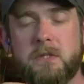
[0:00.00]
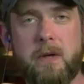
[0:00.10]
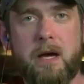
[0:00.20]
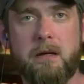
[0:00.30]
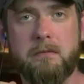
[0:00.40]

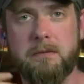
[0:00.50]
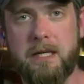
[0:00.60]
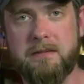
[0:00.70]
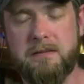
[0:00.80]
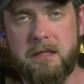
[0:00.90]
So yeah,
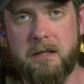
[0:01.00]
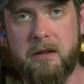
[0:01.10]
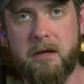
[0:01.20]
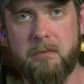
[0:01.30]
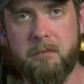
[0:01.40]
that's
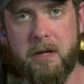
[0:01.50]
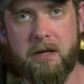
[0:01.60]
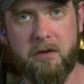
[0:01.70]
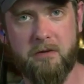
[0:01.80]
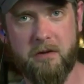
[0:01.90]
the
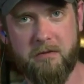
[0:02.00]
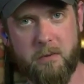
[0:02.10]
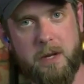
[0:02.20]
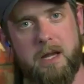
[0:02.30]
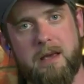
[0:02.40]
big news
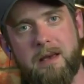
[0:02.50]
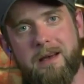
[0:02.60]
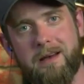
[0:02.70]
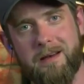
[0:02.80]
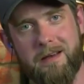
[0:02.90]
of the
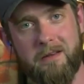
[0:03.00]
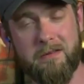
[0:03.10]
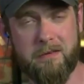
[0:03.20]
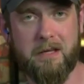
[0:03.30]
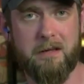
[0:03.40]
week
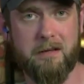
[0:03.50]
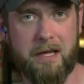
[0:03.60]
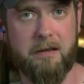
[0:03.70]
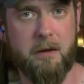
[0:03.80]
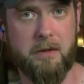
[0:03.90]
is
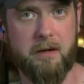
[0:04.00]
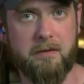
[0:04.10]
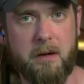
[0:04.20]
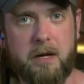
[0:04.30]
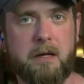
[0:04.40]
that the
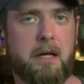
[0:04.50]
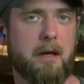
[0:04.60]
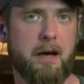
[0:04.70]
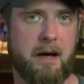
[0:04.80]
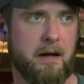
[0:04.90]
update is coming.
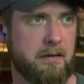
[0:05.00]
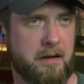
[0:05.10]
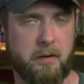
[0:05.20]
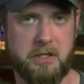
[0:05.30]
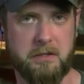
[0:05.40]

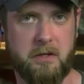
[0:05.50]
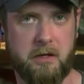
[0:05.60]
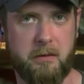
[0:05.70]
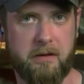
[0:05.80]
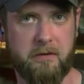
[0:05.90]
Terry just
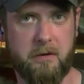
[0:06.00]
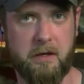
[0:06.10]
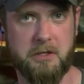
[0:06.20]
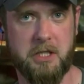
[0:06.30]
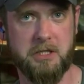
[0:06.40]
talked about the
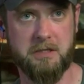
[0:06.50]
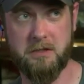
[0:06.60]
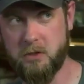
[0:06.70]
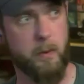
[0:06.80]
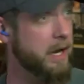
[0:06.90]
Striker
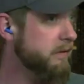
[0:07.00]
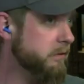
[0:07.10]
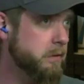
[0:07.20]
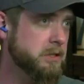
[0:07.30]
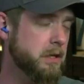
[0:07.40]
changes. Do we
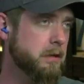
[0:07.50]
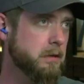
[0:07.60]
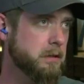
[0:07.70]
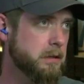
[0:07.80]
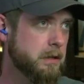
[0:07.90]
have a
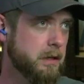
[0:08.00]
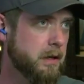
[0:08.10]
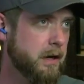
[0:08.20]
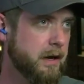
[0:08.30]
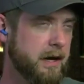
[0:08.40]
screenshot?
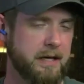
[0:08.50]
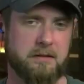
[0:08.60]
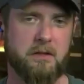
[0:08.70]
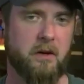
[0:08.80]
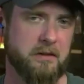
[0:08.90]
Yeah.
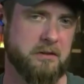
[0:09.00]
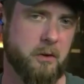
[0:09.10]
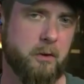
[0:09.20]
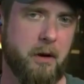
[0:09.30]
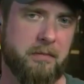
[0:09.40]
I saw
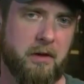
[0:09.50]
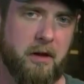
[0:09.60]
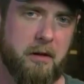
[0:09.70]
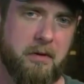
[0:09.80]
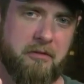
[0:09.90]
Sir Grumps
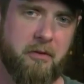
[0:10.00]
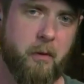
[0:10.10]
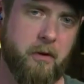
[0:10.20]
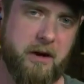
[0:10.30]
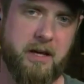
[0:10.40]
a lot
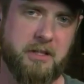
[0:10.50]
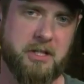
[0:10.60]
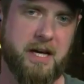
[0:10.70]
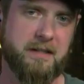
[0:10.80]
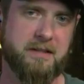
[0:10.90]
before
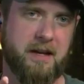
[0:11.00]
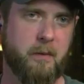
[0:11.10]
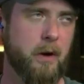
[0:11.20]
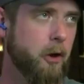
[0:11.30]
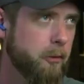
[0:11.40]
in chat
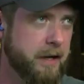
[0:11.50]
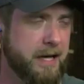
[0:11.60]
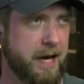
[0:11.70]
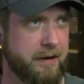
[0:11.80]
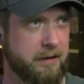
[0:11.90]
saying we
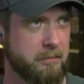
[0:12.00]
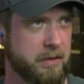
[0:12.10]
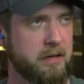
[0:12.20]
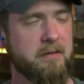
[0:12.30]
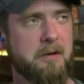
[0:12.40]
already had
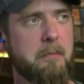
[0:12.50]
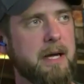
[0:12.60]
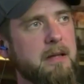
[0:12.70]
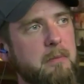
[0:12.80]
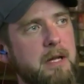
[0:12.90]
it because there
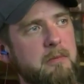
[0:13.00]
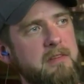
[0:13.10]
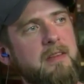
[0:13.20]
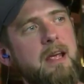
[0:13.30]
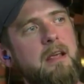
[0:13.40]
might have been a
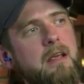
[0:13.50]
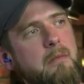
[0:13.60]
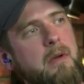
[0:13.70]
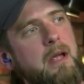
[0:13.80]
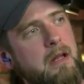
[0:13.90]

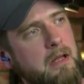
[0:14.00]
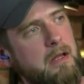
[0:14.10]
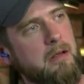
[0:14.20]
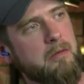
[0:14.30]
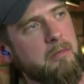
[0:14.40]
mistake made
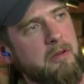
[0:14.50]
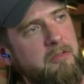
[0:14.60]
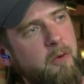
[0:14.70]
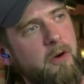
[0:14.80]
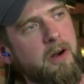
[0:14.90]

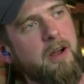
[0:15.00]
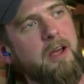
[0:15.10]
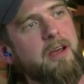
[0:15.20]
before